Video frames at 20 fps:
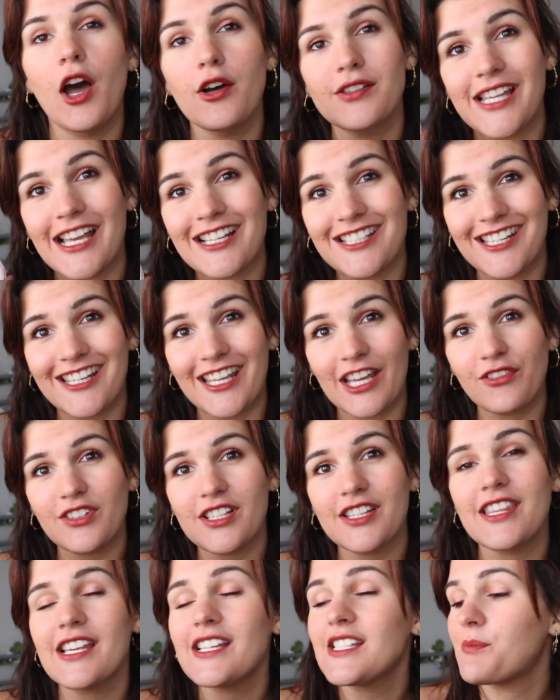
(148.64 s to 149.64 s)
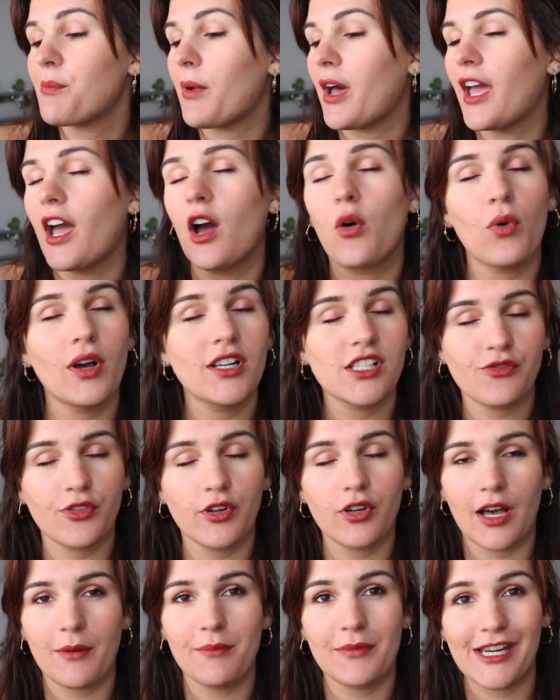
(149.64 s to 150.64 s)
I was actually gifted this by a
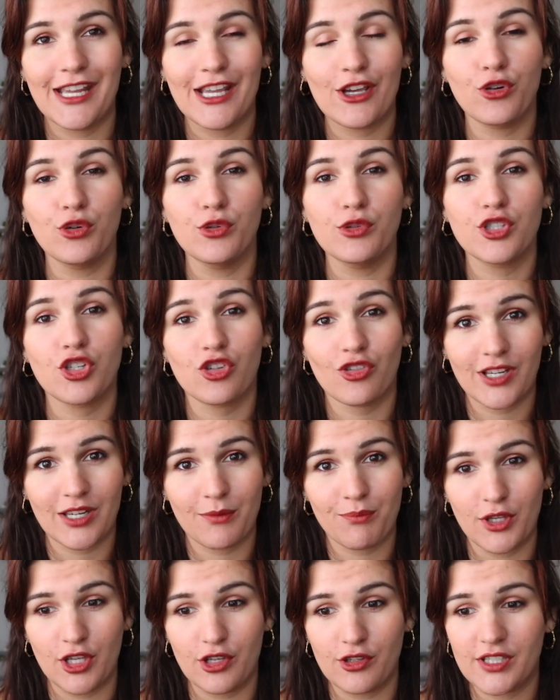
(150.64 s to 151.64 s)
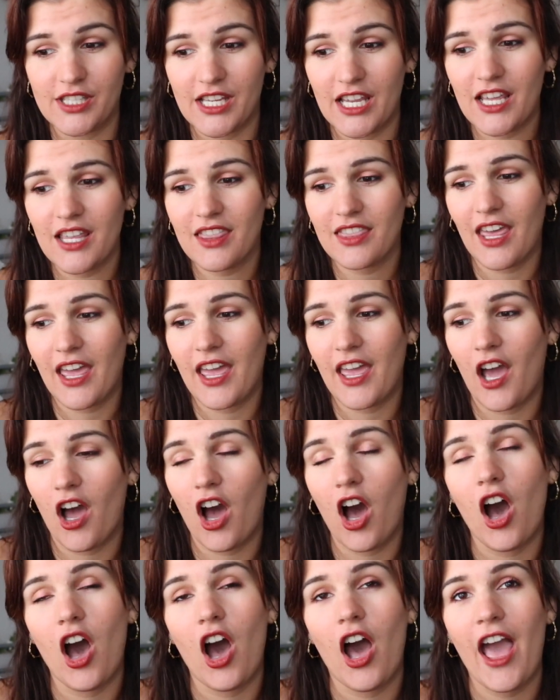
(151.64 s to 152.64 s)
wonderful company called Greener Beauty. They
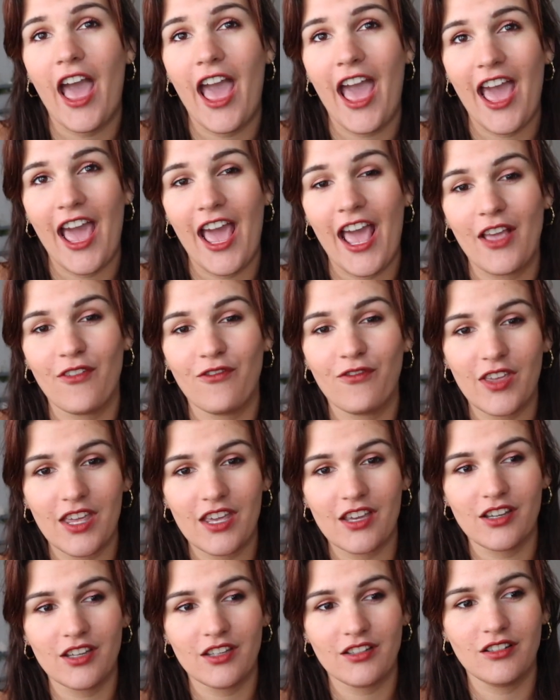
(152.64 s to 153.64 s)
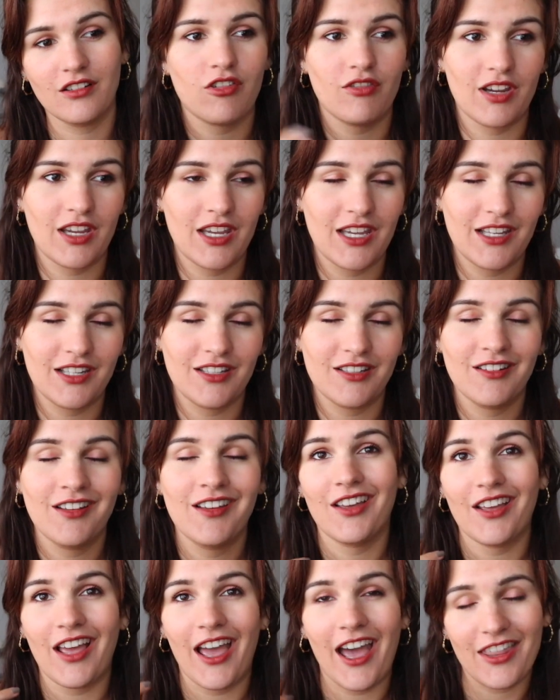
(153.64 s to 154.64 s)
are a vegan, green,
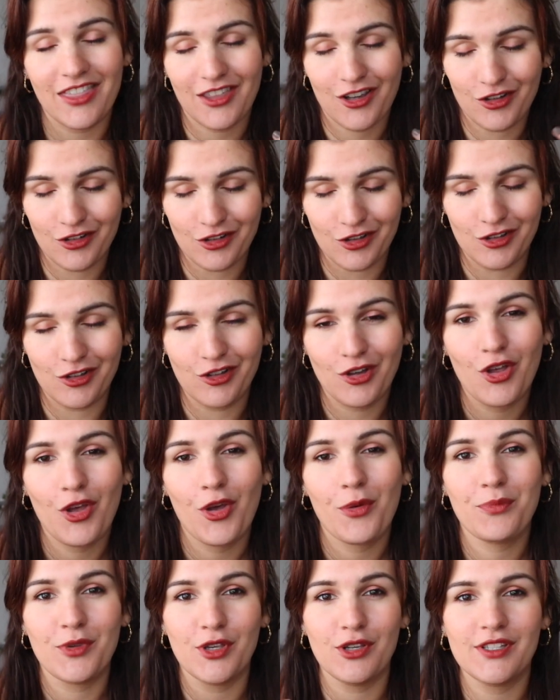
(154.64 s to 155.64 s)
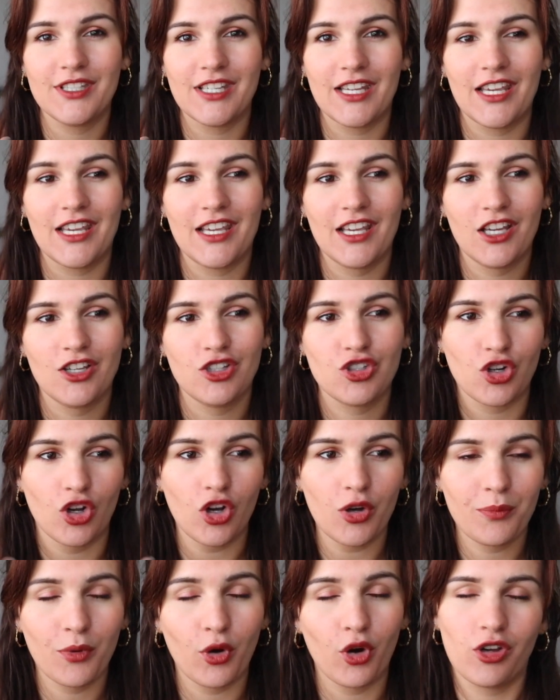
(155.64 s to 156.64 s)
ethical beauty
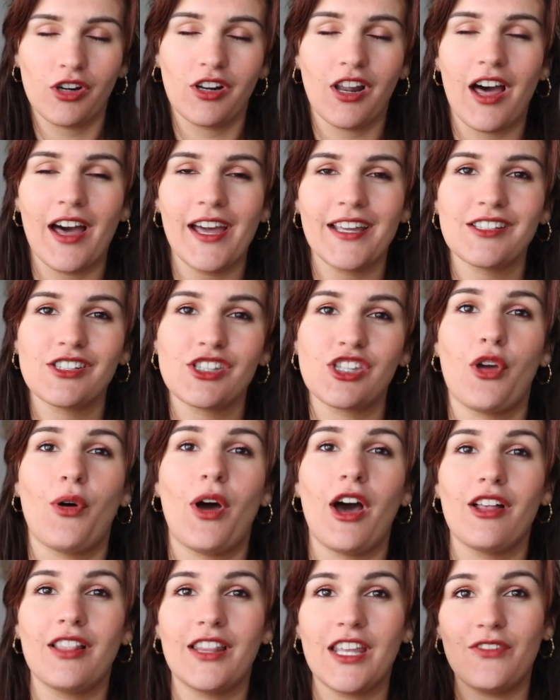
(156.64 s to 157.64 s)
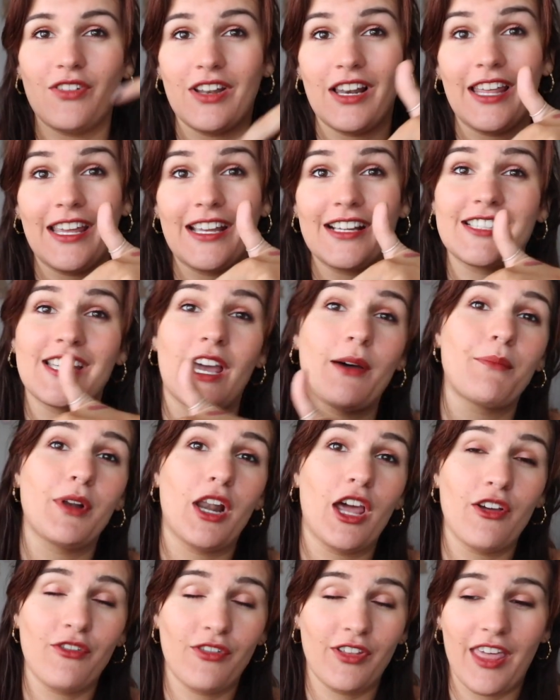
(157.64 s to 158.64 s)
shop online. So I'll leave a link down
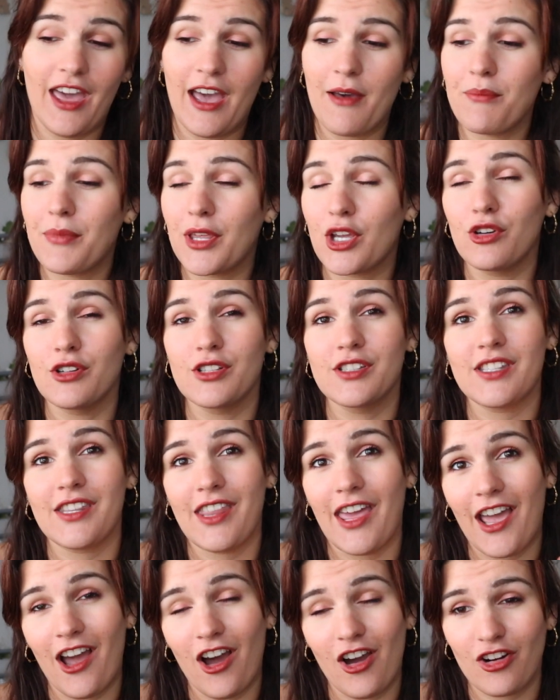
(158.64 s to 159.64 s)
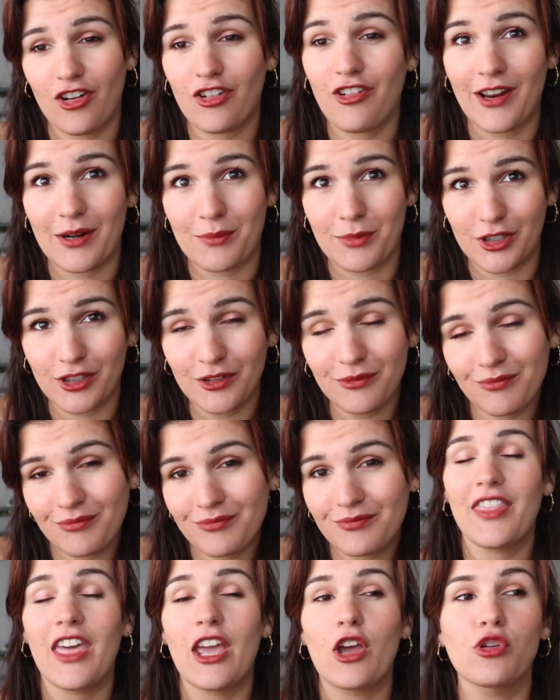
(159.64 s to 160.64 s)
below for them because they are incredible.
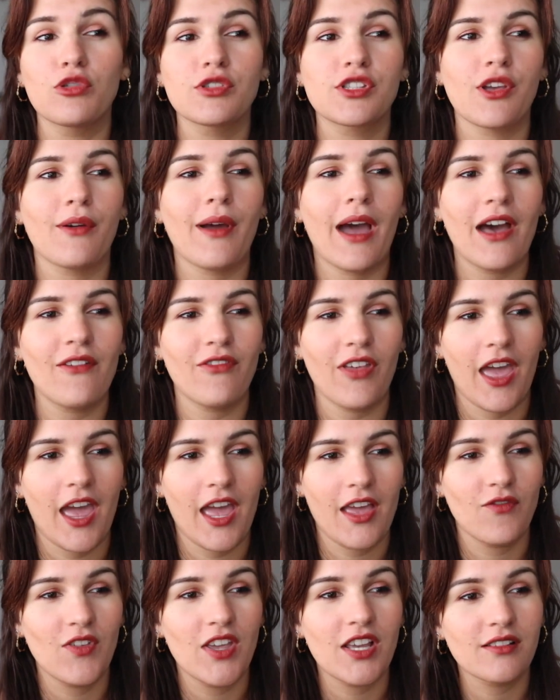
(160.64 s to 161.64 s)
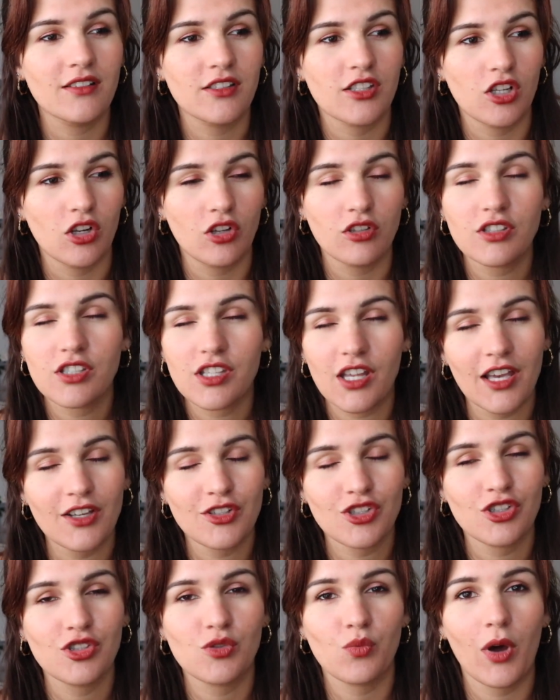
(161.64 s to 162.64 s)
They also have a vegan salon
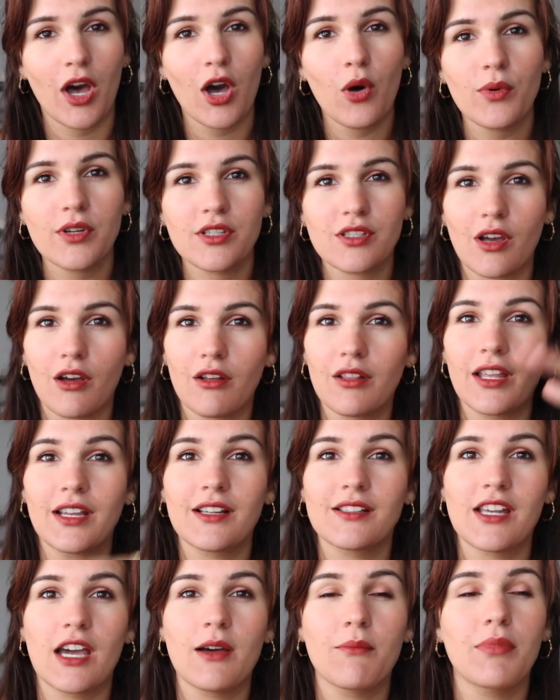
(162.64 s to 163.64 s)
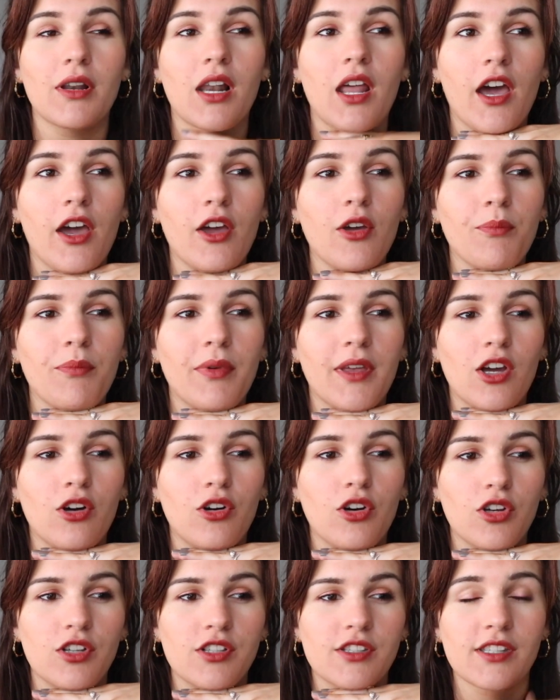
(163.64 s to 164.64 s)
search as well, which I'll link down below
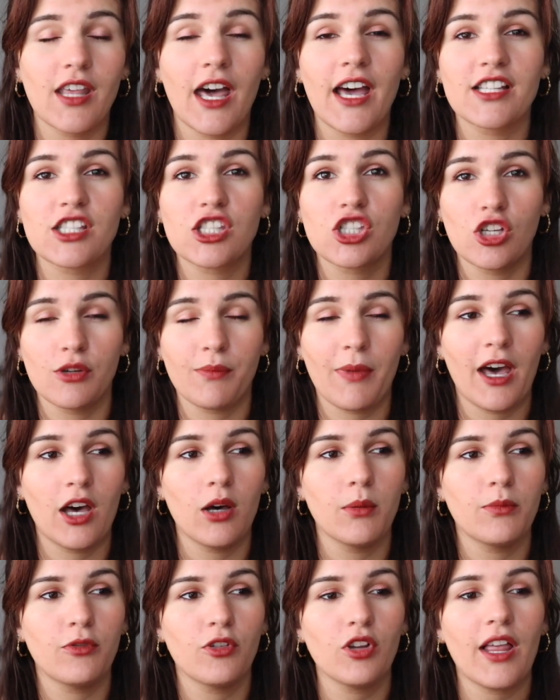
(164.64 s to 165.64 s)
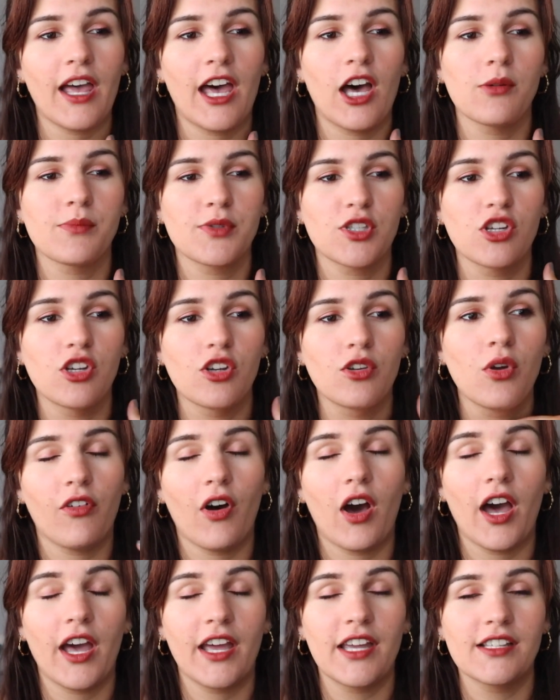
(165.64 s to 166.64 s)
because that's super helpful. It helps you
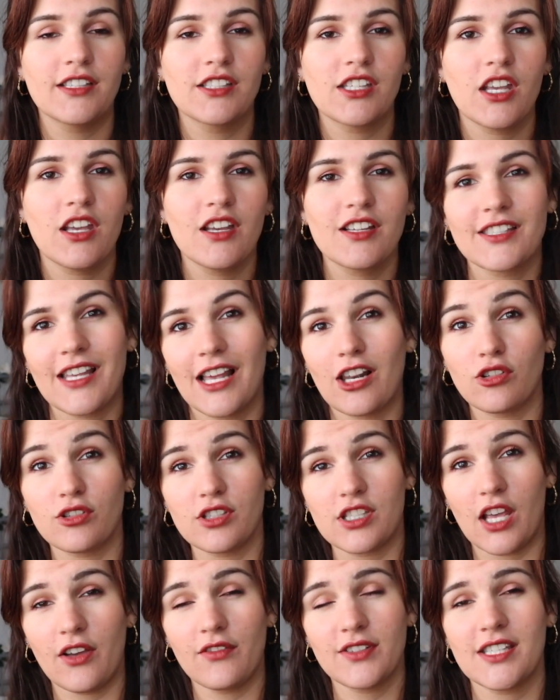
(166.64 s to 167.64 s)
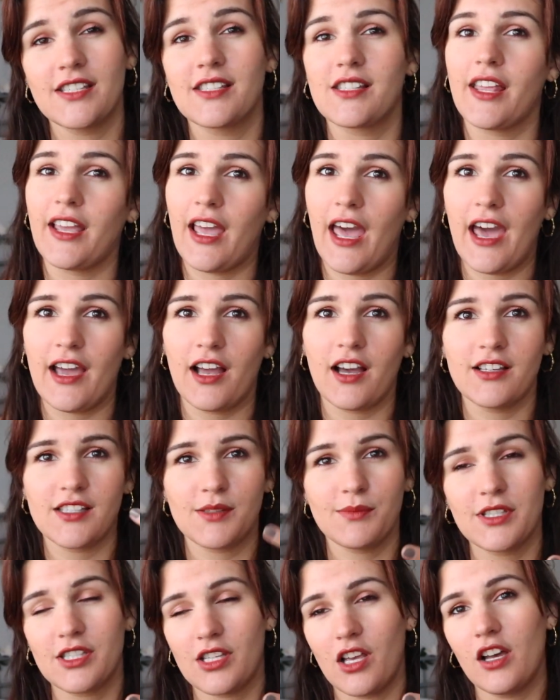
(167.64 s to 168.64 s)
find salon services like
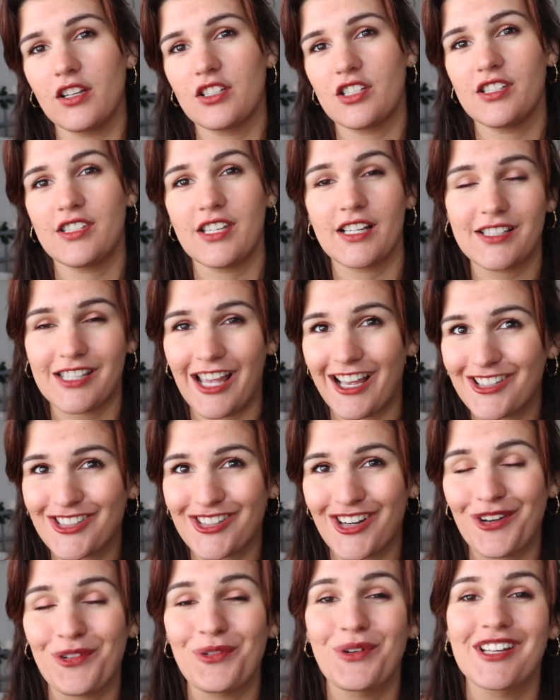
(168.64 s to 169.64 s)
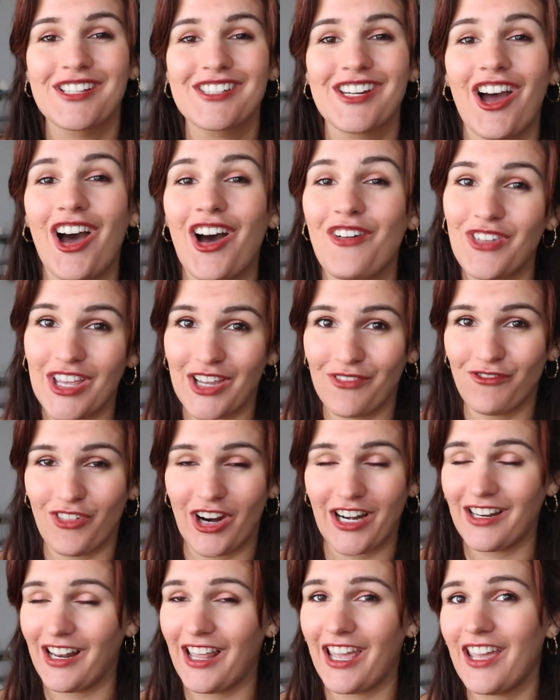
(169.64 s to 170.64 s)
haircuts, massages, etc., which are vegan
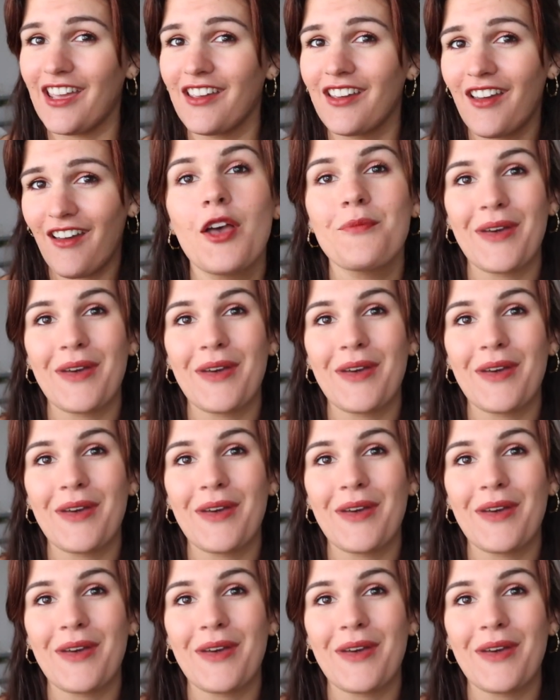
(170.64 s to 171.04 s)
friendly.